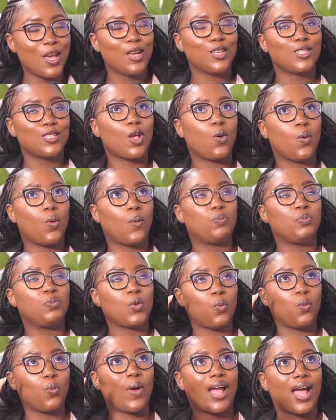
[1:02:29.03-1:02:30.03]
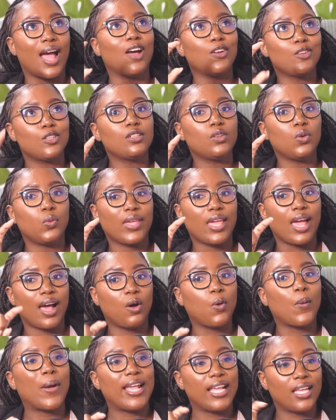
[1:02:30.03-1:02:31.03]
So how do we
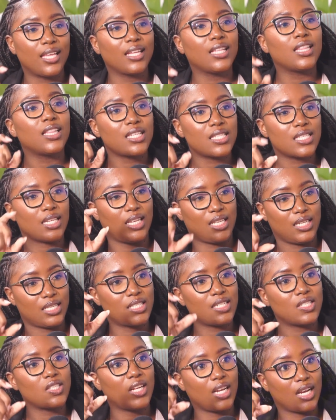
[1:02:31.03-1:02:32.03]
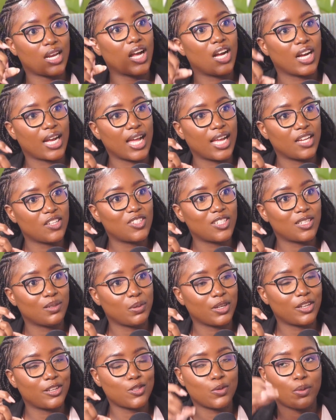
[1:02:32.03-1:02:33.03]
awaken this industry in our country?
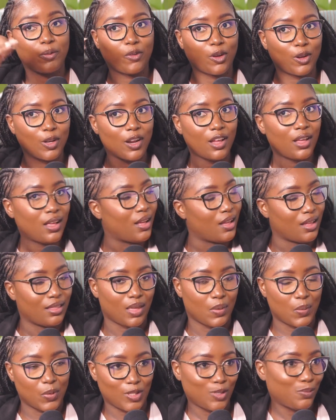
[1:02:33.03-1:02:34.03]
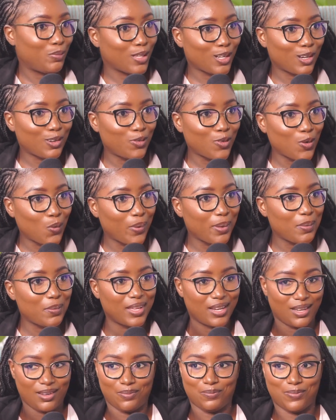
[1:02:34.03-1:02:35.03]
Because we've got the most beautiful
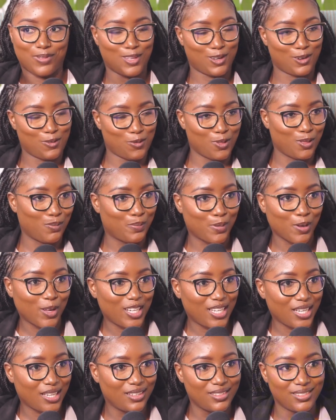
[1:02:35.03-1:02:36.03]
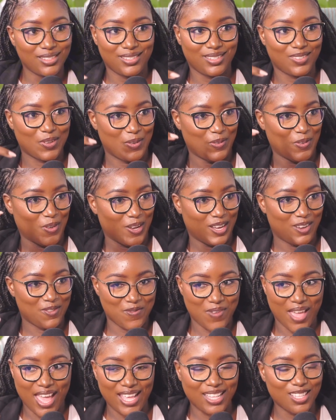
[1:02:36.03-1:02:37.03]
women, beautiful bodies, we've got
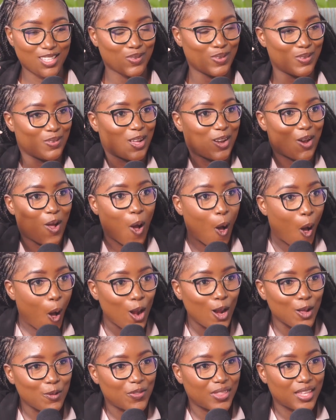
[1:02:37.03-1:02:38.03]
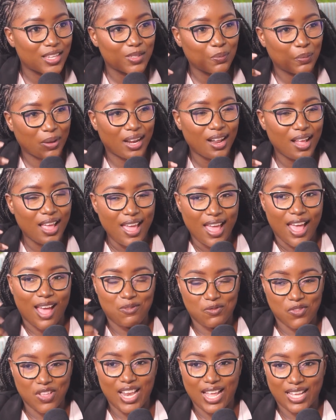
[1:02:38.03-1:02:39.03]
events, we've got all of this, but I
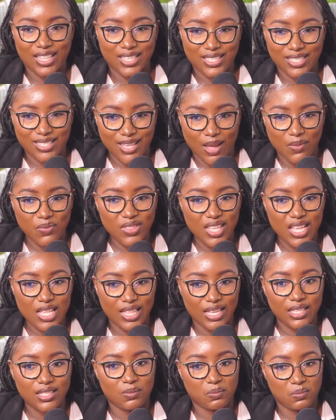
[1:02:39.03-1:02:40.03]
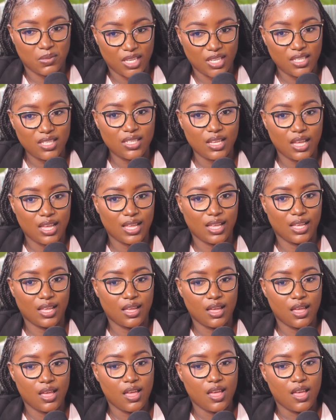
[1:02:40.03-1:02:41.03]
feel like there's something that's
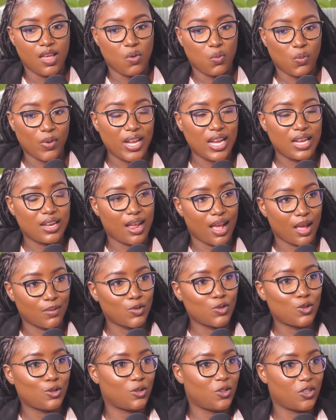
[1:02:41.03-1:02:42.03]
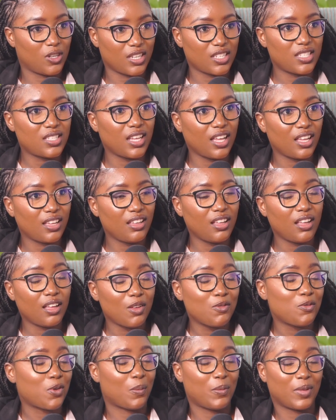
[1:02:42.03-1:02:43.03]
missing when it comes to dressing
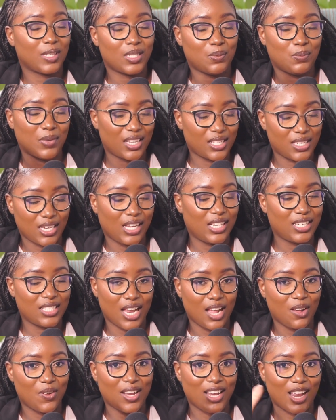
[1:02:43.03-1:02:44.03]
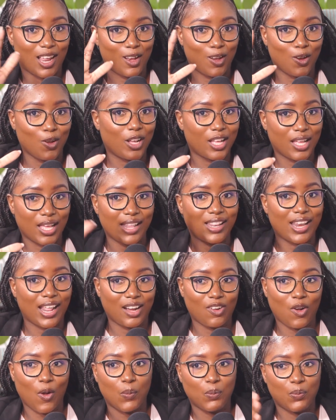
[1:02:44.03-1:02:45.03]
from a spectator. When I look and I
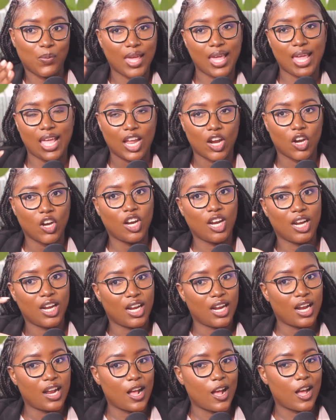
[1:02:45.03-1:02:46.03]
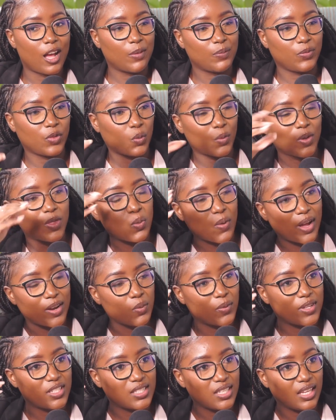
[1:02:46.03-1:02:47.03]
compare with what
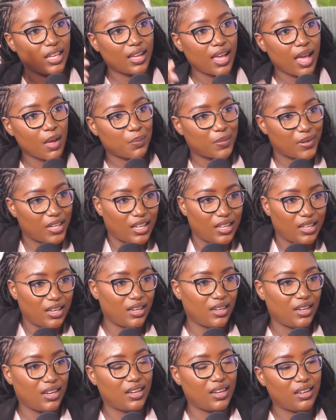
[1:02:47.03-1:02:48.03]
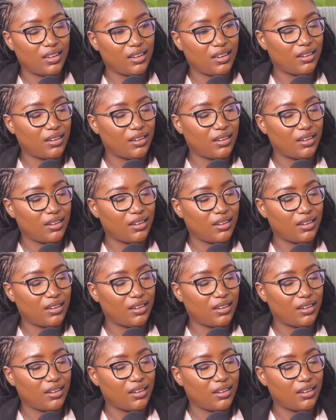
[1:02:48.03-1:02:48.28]
we're seeing happening in